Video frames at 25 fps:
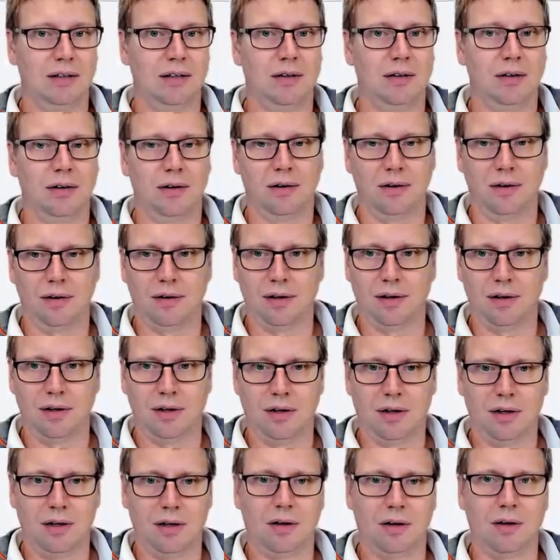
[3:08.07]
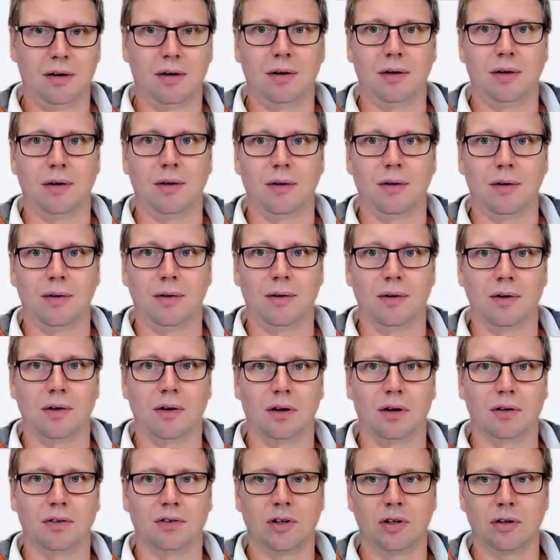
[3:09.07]
the
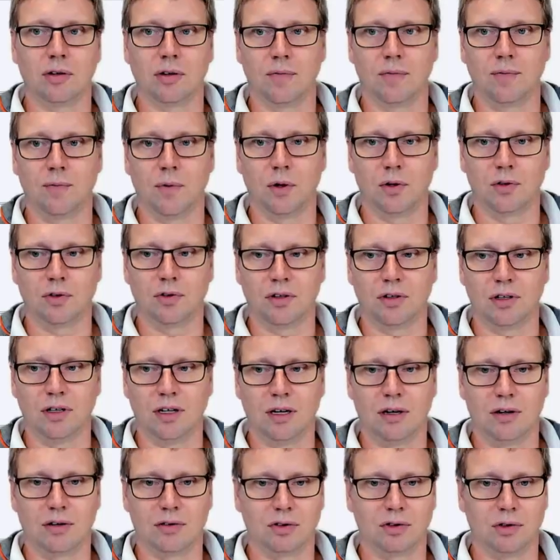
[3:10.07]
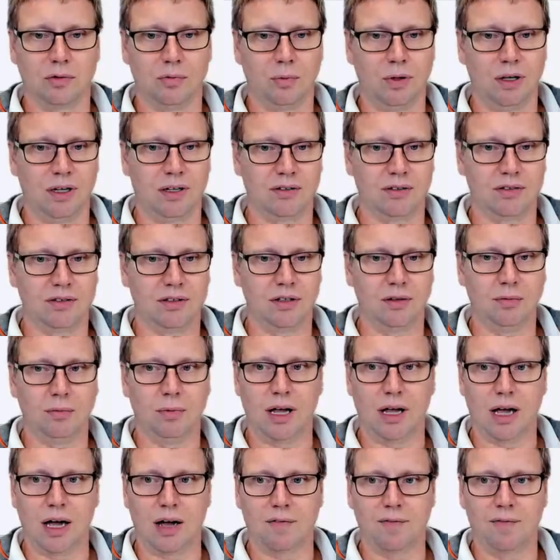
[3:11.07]
content conversion here. So we can see we
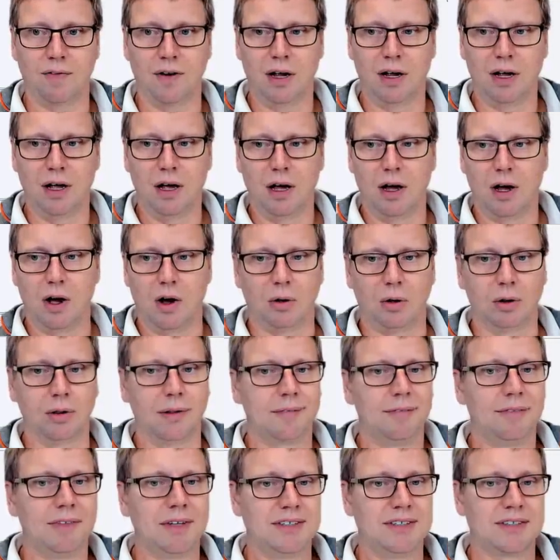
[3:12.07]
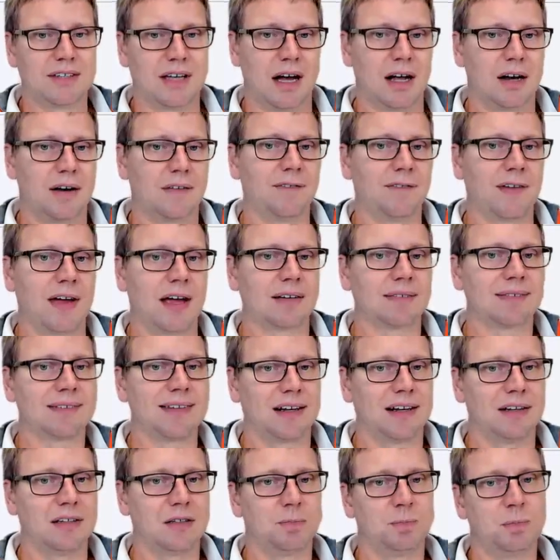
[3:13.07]
have all of these artifacts
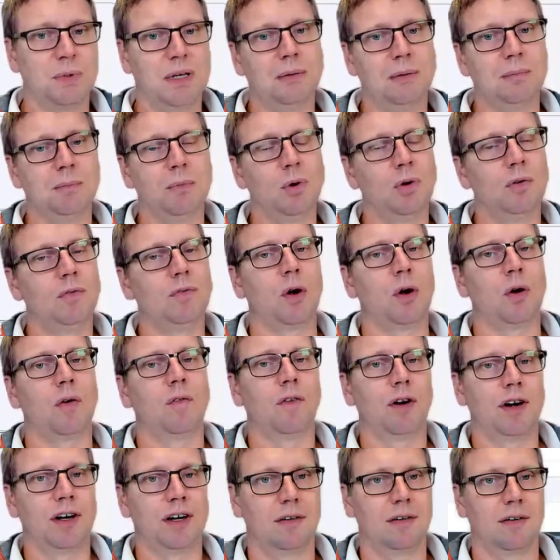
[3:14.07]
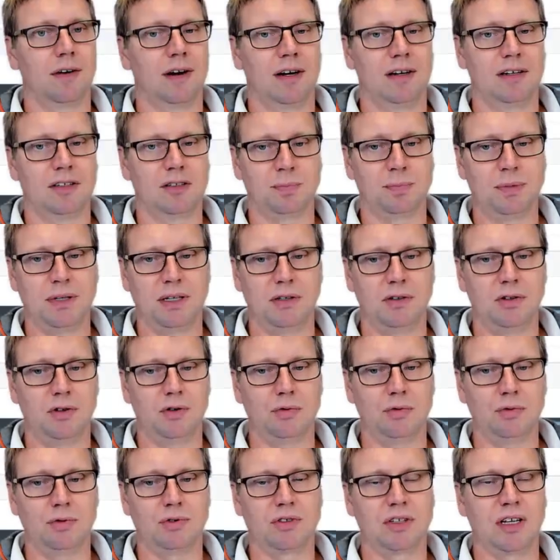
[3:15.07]
that is being moved over here and is being
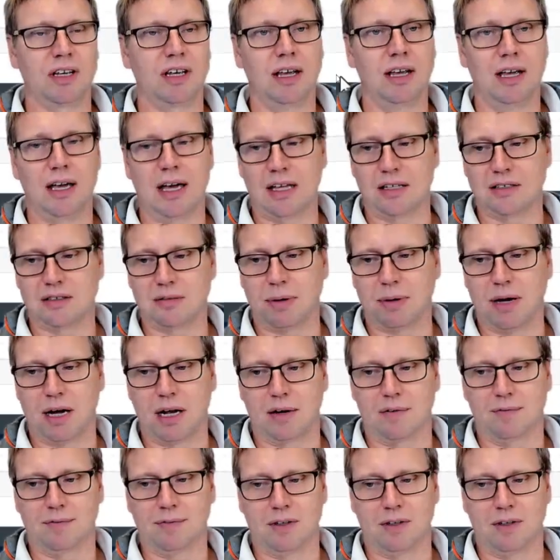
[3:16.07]
used as a part of